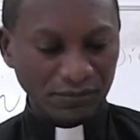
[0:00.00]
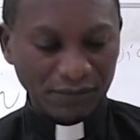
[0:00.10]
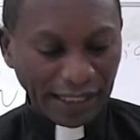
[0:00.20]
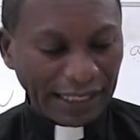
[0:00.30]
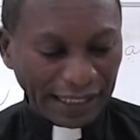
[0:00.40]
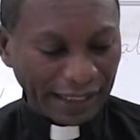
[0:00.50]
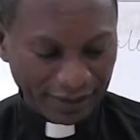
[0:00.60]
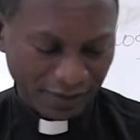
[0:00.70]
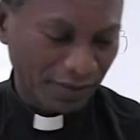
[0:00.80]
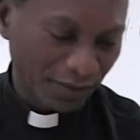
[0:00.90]
they
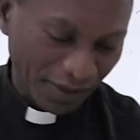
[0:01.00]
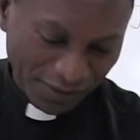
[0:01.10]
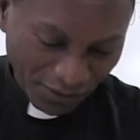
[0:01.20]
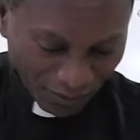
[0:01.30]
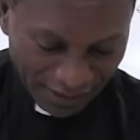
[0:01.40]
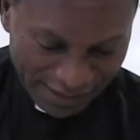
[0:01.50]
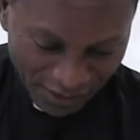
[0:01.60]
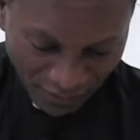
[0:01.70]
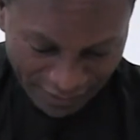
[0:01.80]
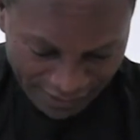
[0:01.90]
didn't. Okay, so
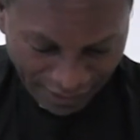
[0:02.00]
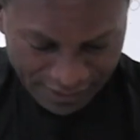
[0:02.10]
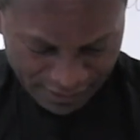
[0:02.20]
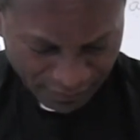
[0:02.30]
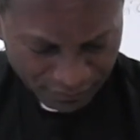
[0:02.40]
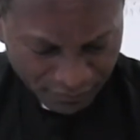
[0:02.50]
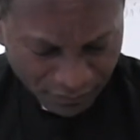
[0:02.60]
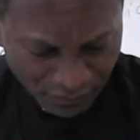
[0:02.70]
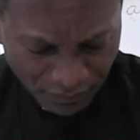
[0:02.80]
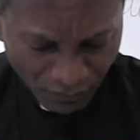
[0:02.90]
listen to the text.
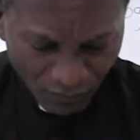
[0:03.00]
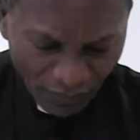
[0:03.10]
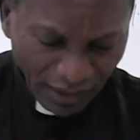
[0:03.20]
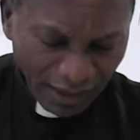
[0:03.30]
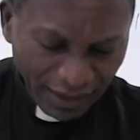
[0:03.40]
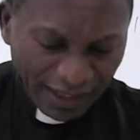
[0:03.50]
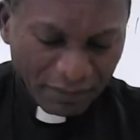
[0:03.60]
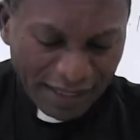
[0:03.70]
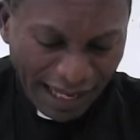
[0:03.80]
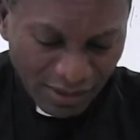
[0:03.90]
Let
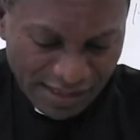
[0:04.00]
me now